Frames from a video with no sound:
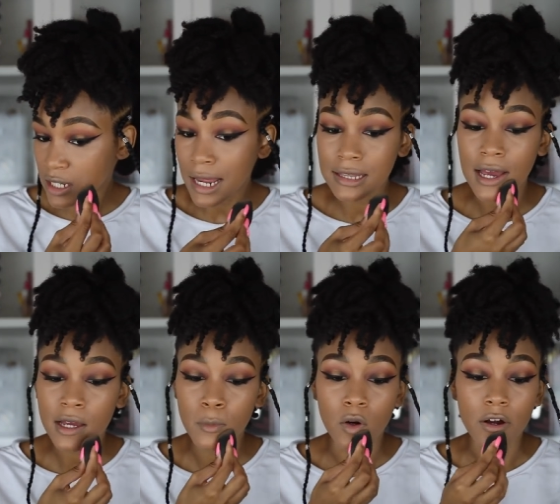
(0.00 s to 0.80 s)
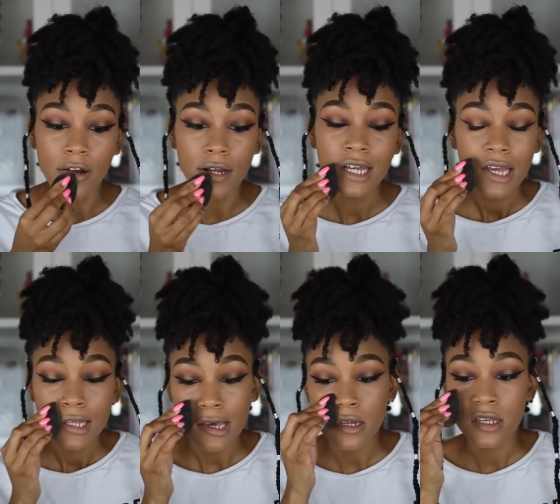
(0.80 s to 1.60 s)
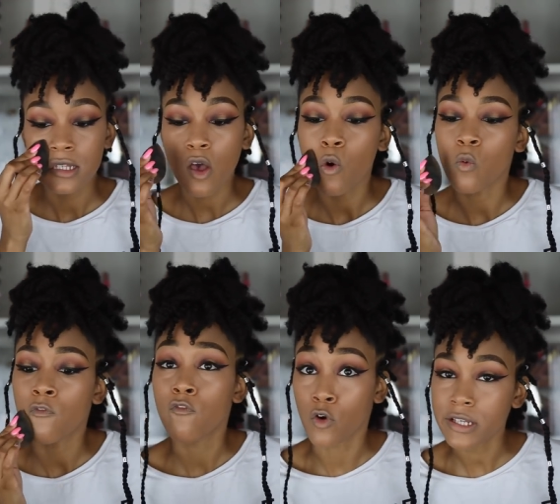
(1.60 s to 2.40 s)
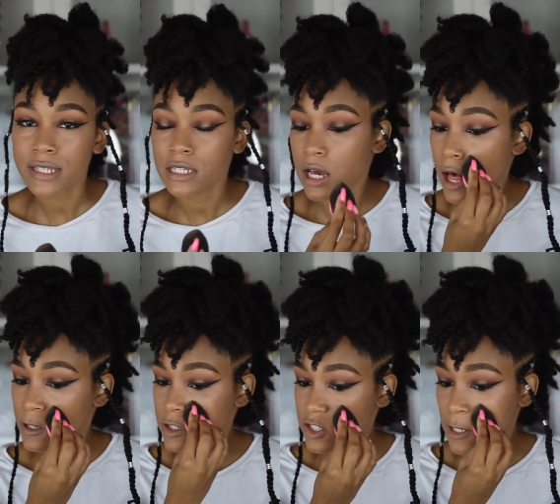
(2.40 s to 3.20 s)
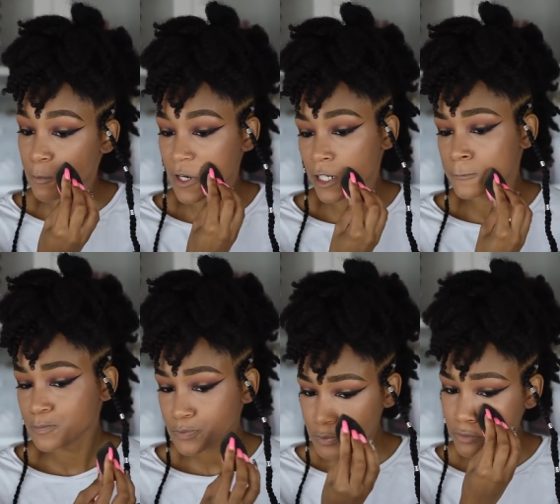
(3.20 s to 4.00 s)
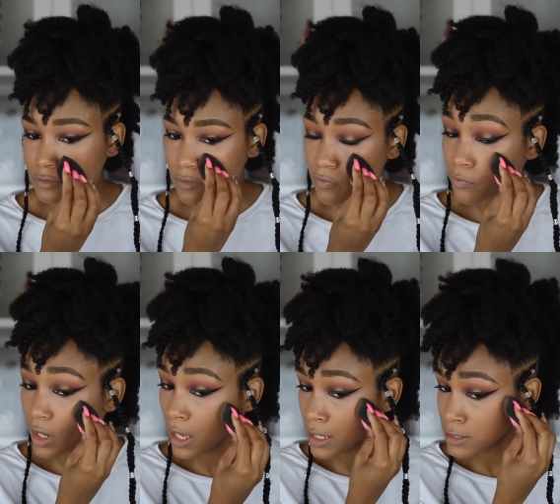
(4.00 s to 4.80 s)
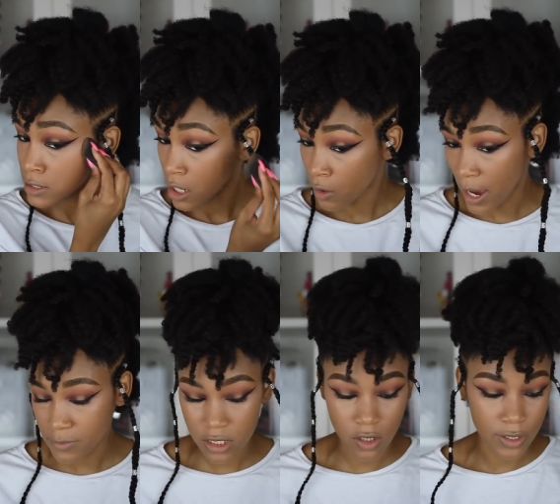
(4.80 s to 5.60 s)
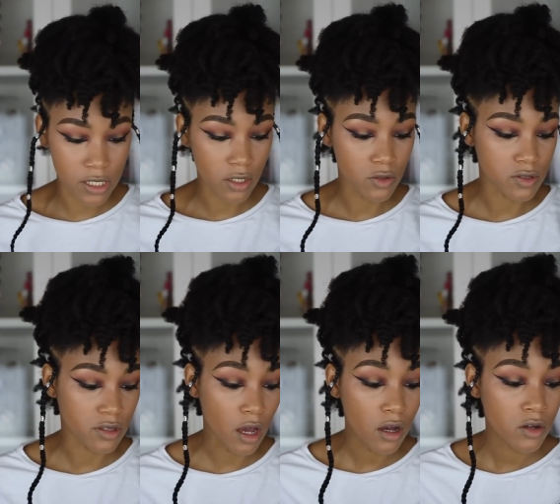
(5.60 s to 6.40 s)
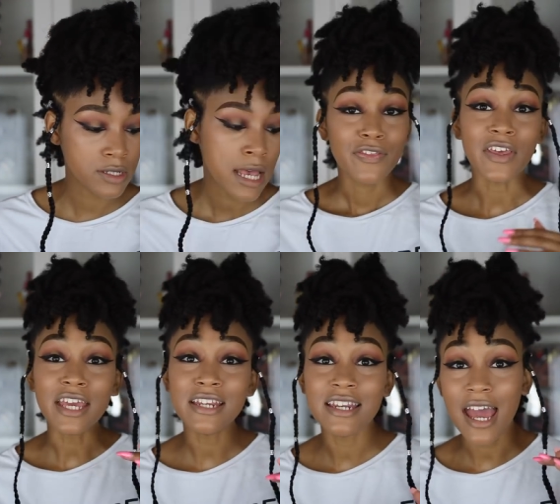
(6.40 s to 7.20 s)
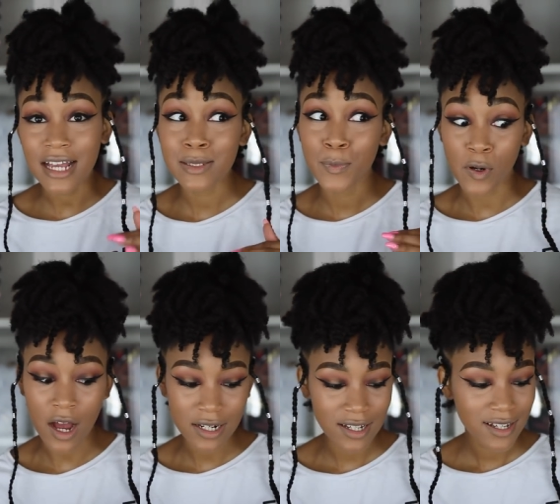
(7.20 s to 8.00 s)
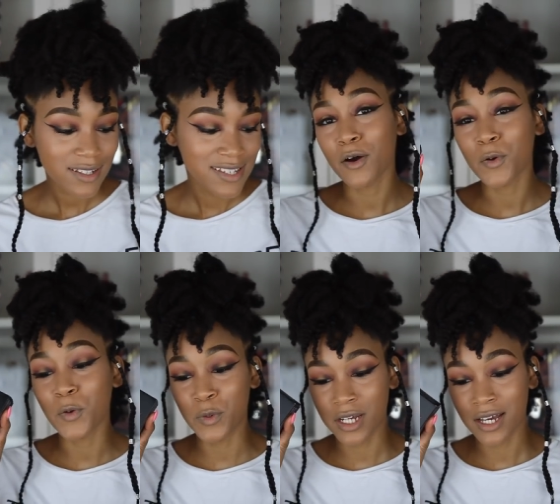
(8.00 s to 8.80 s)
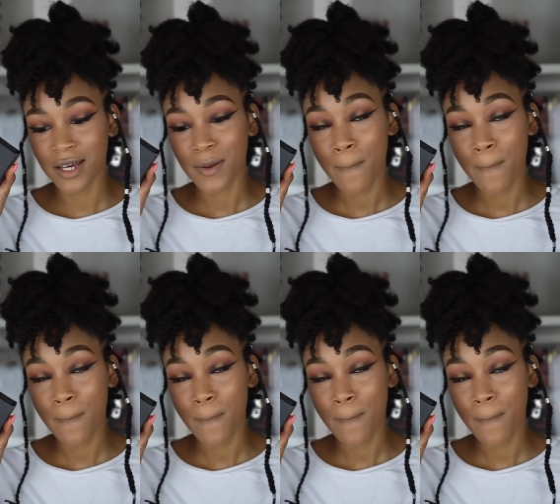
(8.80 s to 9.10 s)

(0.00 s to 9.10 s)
that I like more that is $14 cheaper and so I'm just going to use those. The next product, Huda